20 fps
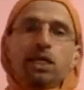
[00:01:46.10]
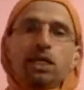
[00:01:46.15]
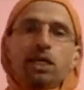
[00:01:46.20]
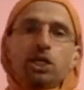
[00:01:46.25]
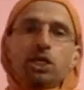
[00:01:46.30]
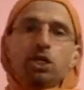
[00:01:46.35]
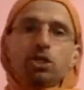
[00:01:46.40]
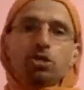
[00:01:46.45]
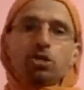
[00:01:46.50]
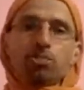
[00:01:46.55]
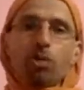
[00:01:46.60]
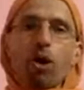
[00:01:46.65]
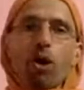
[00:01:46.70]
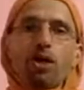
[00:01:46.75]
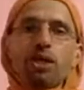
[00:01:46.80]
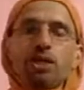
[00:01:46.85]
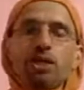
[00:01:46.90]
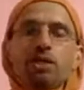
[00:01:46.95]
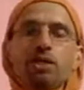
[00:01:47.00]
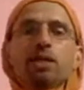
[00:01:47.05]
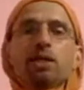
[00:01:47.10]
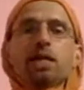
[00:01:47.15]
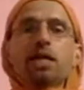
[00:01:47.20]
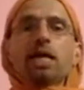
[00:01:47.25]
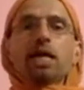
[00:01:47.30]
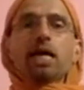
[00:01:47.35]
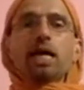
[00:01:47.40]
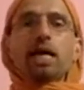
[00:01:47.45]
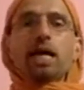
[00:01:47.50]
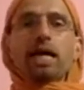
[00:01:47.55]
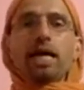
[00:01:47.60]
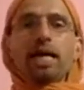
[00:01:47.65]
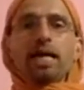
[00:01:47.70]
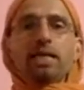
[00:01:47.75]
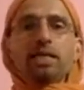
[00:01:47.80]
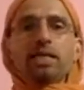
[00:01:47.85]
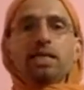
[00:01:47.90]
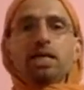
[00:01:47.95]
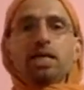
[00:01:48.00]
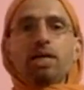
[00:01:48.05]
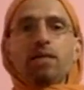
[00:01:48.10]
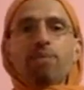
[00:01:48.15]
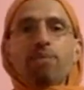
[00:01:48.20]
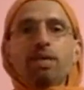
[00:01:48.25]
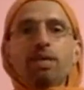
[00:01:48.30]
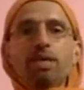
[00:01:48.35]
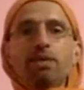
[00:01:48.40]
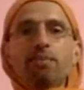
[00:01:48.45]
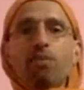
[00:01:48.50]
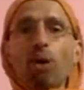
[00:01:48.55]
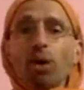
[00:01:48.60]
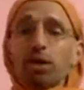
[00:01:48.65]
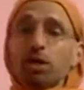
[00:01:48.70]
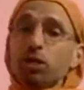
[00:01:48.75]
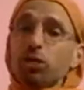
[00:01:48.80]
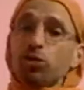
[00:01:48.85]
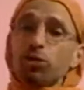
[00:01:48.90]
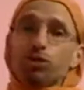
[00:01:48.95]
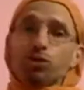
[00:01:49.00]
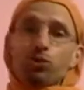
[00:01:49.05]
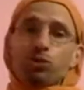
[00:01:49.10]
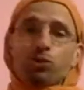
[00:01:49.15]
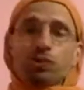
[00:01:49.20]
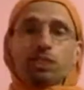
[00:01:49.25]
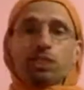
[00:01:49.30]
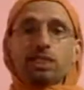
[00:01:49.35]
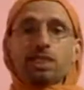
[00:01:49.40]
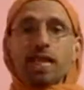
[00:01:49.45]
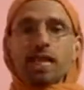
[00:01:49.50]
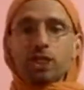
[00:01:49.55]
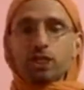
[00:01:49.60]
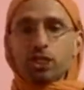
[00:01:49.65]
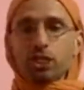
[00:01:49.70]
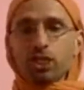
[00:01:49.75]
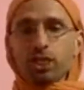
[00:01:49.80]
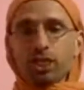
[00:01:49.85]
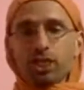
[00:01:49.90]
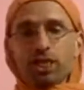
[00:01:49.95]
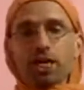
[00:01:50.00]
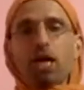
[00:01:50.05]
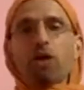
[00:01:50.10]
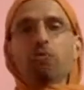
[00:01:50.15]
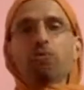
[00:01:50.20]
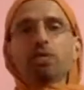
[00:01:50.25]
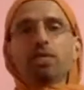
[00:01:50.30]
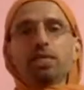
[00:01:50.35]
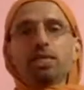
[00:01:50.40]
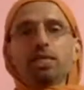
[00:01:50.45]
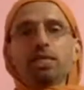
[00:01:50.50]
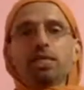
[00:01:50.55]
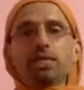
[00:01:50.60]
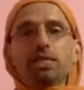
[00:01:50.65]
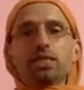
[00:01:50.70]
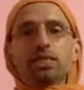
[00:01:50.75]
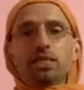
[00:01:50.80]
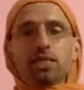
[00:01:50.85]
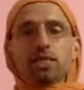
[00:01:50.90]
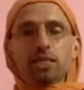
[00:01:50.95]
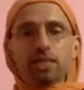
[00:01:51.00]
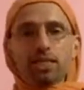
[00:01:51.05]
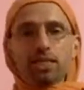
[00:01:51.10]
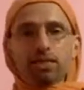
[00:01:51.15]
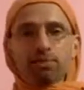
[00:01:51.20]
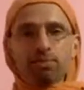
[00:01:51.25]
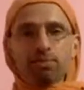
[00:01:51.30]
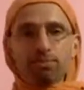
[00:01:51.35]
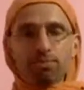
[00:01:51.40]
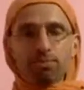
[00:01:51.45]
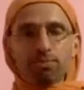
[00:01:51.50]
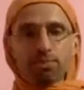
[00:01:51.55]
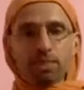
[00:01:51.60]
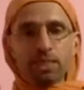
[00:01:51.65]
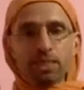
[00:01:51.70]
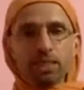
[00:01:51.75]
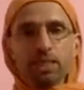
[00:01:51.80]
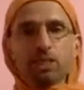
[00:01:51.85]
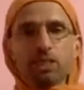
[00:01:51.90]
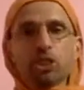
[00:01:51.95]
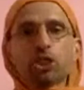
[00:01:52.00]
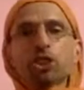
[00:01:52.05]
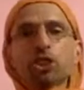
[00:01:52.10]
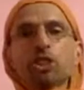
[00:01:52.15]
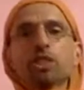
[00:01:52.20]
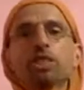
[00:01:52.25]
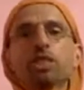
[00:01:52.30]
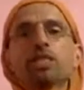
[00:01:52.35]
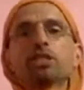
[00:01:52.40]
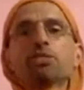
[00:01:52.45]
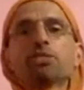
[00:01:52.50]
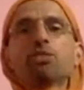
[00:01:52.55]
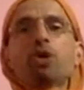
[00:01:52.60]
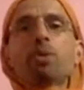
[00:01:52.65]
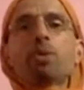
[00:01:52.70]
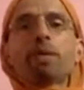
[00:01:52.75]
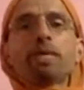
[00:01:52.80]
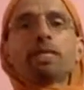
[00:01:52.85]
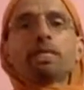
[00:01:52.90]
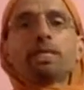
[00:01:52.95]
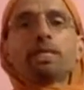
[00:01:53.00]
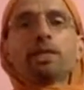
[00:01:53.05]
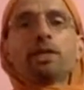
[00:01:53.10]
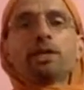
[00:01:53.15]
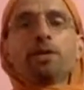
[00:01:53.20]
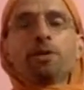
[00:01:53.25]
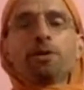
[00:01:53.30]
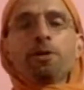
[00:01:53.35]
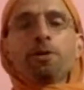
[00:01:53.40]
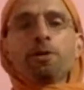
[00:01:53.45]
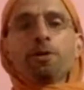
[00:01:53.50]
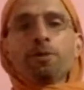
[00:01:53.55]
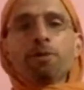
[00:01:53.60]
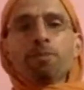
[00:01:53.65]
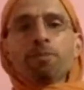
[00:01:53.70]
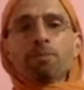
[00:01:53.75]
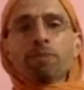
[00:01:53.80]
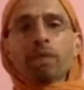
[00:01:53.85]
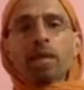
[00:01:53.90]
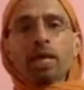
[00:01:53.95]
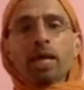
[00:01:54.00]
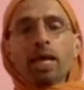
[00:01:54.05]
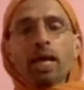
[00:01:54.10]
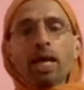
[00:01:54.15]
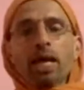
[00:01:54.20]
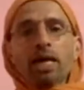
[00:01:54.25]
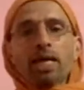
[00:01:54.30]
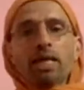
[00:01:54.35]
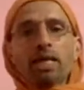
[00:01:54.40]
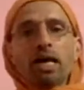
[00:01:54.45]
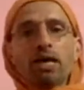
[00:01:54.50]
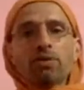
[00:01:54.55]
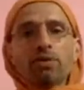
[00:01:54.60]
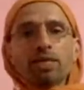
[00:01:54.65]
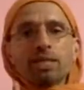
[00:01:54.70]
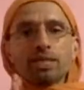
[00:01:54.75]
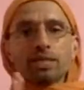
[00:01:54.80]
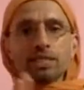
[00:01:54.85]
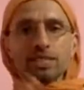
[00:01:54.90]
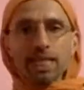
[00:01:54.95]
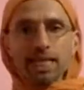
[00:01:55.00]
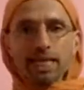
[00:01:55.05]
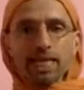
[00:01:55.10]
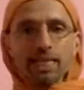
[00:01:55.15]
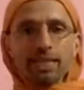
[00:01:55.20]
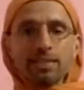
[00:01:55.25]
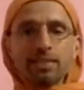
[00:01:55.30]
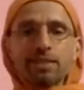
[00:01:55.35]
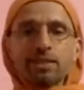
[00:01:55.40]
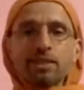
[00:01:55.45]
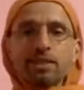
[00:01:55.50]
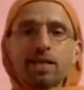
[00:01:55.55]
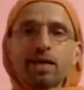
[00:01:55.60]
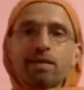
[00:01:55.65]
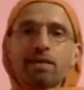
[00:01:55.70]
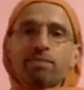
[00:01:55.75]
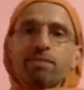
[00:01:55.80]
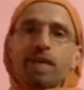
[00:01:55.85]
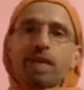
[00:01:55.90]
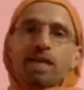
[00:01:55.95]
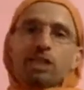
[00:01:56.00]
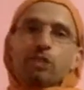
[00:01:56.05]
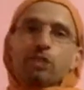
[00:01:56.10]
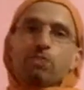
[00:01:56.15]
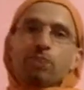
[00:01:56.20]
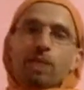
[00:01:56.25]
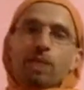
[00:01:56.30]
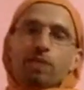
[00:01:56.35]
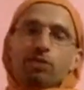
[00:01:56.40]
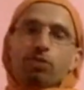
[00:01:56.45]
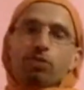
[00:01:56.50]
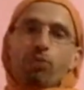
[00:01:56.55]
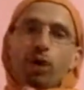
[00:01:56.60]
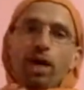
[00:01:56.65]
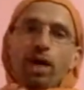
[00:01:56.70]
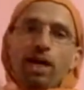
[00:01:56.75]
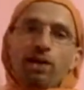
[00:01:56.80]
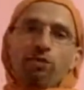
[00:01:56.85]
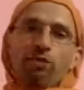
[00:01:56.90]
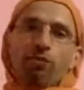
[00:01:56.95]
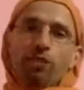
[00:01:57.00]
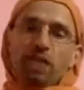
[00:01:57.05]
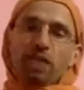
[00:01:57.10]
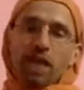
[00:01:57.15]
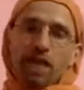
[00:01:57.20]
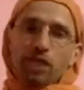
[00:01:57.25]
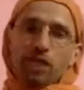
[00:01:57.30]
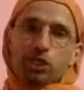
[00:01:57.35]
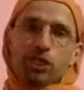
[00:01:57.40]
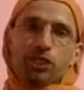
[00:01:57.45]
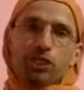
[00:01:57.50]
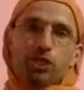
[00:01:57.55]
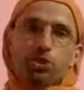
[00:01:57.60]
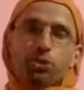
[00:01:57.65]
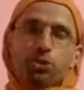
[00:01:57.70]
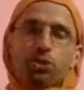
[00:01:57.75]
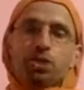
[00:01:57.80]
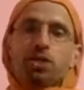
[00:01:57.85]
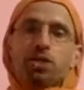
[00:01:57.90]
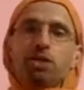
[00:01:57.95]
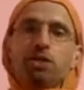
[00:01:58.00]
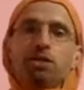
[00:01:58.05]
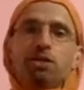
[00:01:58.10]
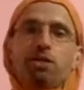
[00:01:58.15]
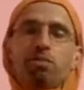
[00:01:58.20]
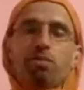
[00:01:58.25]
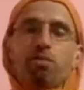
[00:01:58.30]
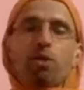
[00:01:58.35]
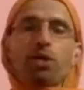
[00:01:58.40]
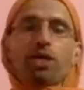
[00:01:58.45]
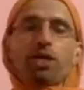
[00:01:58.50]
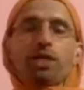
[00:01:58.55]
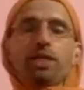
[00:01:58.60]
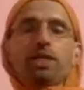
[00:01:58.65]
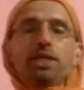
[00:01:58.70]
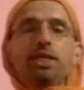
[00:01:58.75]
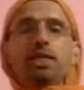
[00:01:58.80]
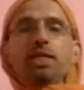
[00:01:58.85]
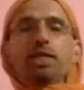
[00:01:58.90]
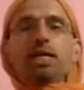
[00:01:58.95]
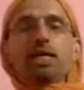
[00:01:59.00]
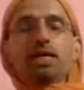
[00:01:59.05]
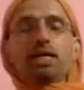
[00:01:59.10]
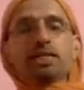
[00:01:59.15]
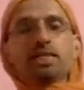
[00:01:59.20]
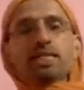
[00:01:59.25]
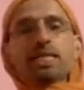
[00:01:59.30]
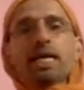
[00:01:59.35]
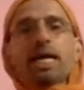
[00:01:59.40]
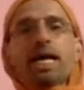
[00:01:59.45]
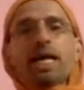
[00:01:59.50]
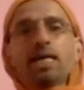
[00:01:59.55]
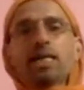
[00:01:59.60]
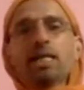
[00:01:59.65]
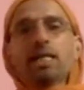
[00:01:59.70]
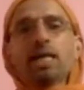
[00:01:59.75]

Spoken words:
to the body, and then the body also is actually grounded in this moment. Now, there's a second aspect why we actually do the body scan.